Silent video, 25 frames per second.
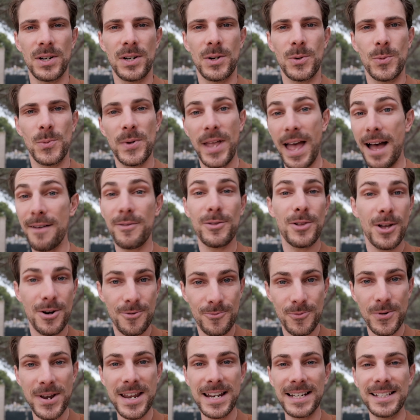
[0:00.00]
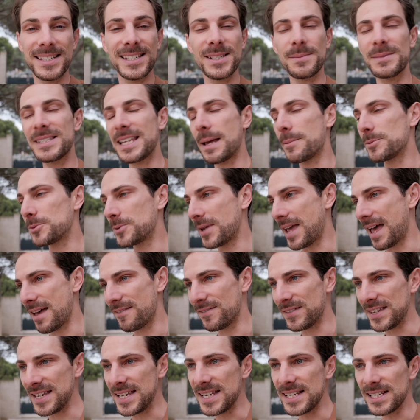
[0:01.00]
we have a lot of wind, and sometimes we
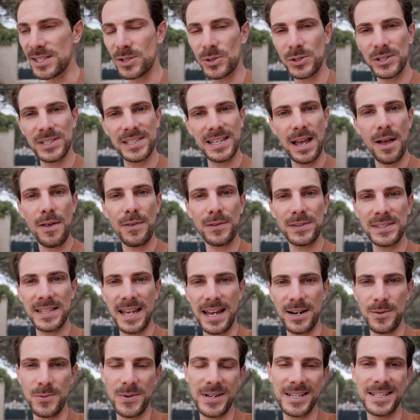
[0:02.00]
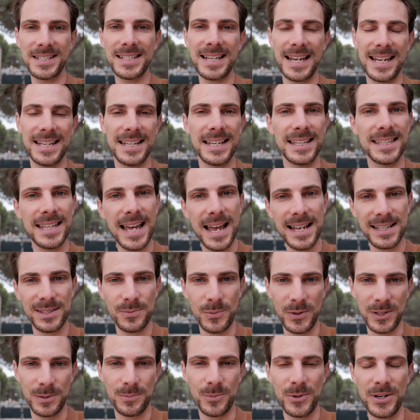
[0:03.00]
have east or south side wind, and then
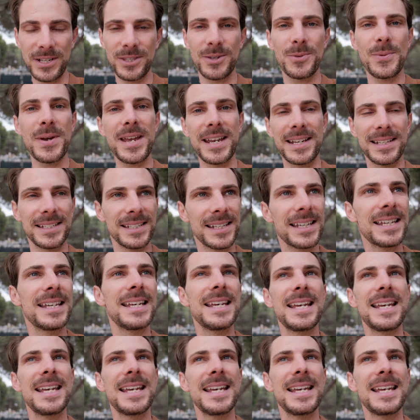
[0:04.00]
that's what brings the rain.